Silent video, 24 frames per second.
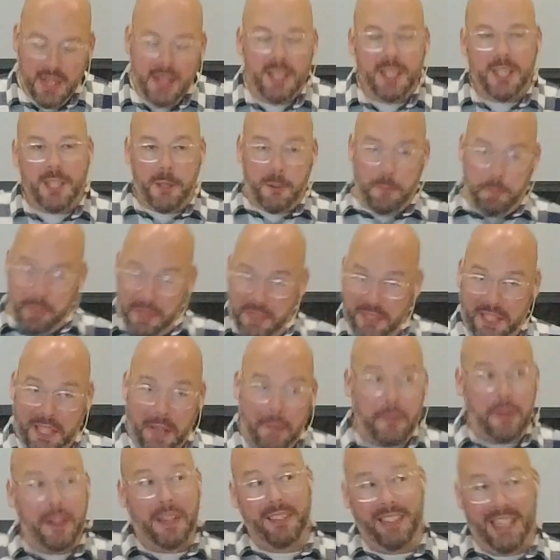
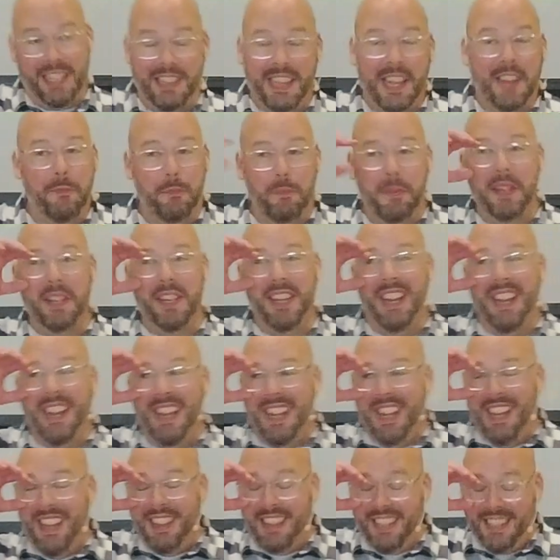Specifically, they've been
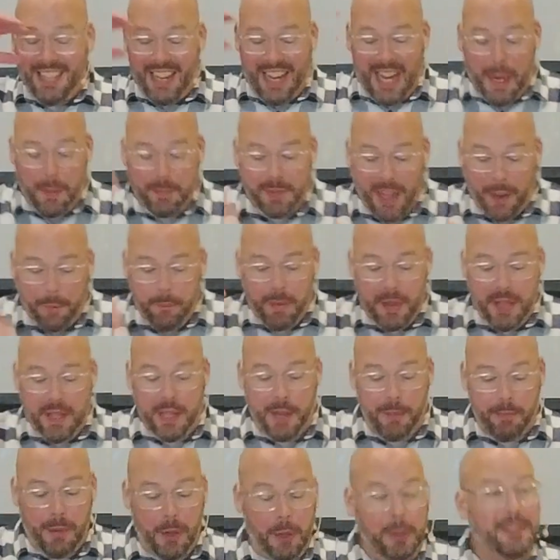the times I've been
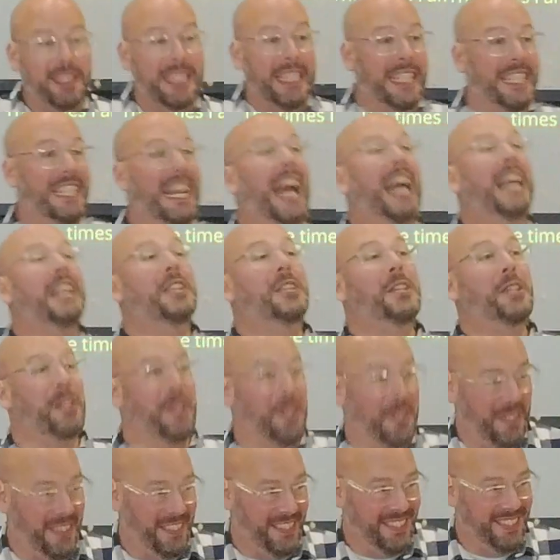the most
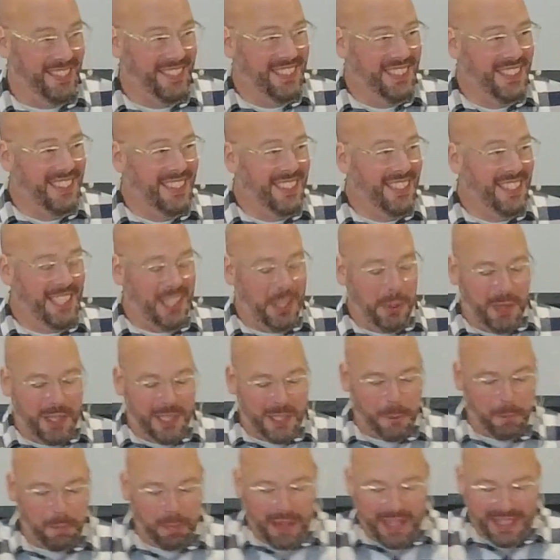intentional to
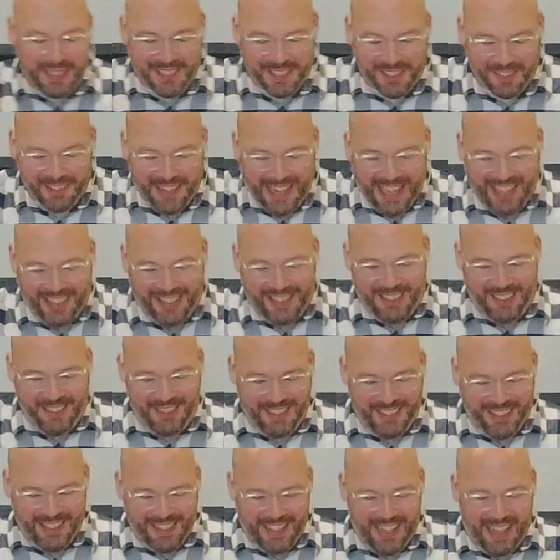express
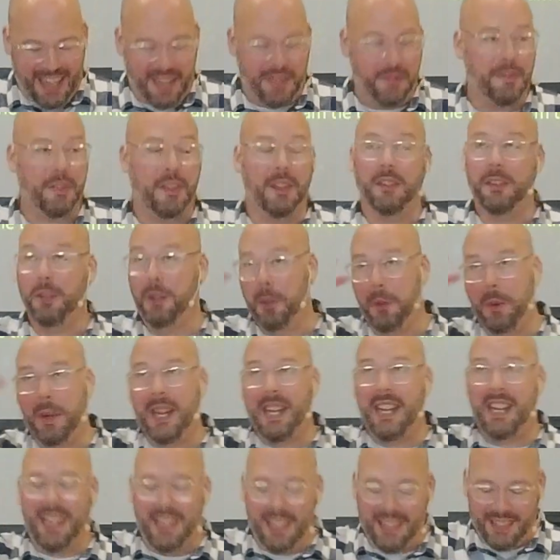gratitude to God for who
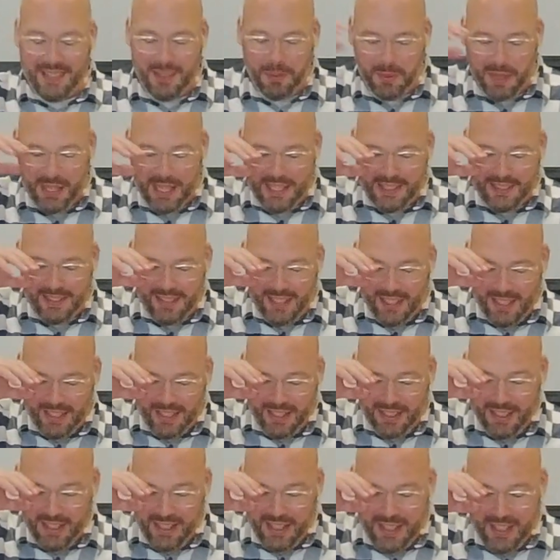He is and what He's
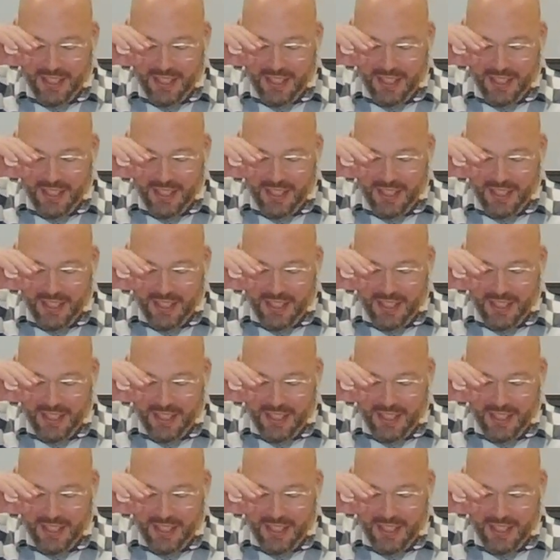done